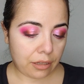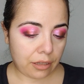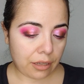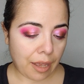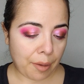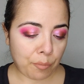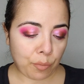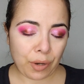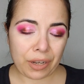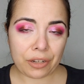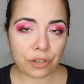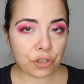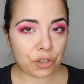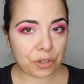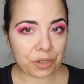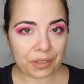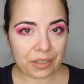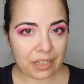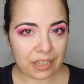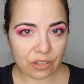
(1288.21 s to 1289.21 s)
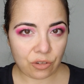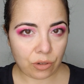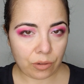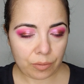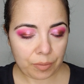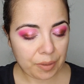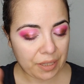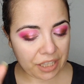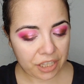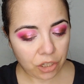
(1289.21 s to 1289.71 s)
I'm pretty sure these are
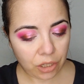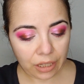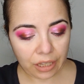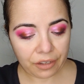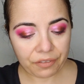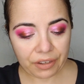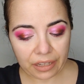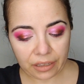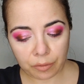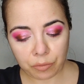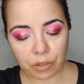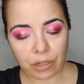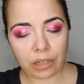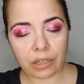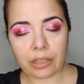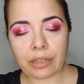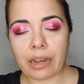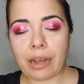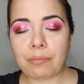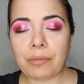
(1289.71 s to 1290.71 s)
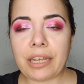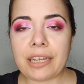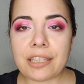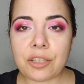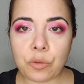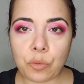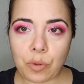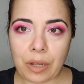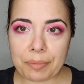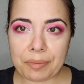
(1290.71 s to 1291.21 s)
still available on Glamlight's
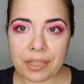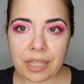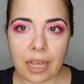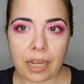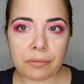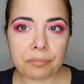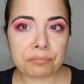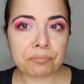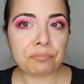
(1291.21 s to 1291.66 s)
website.